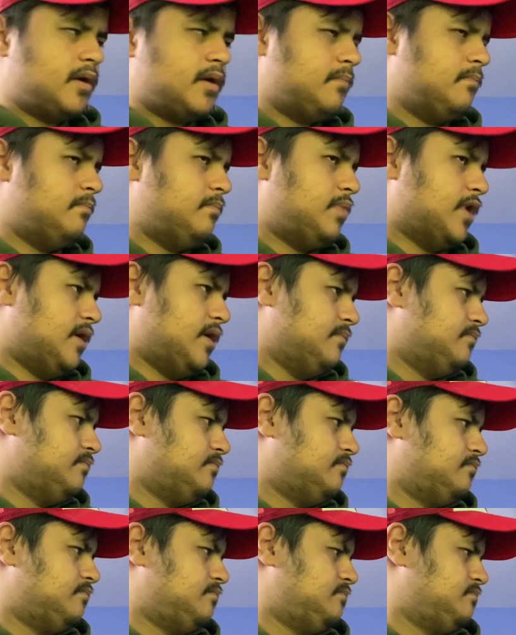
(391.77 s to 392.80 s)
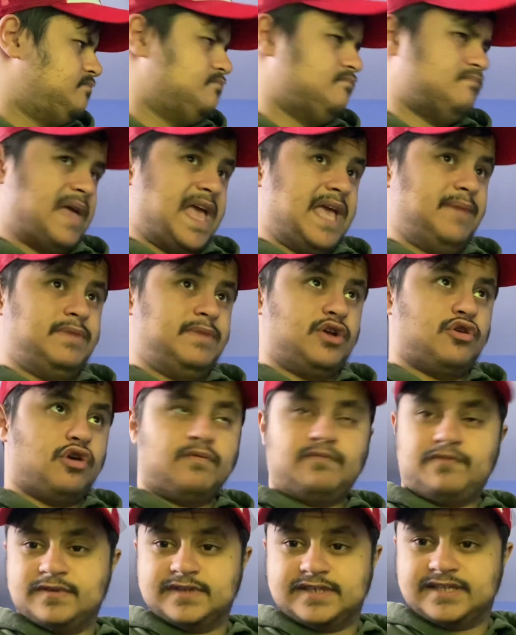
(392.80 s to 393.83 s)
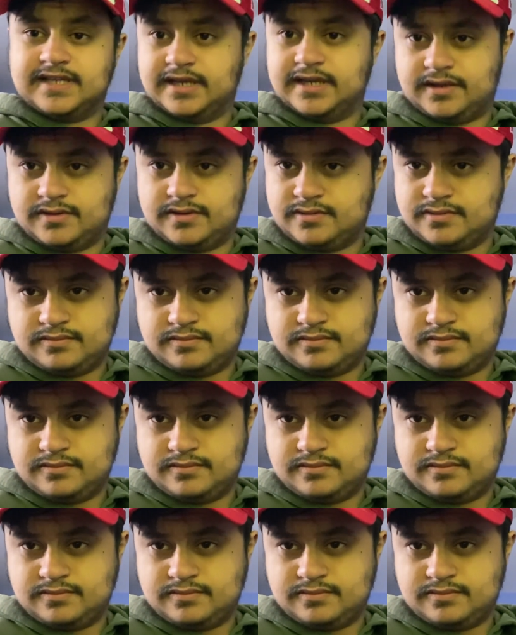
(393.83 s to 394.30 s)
But maybe Conference League.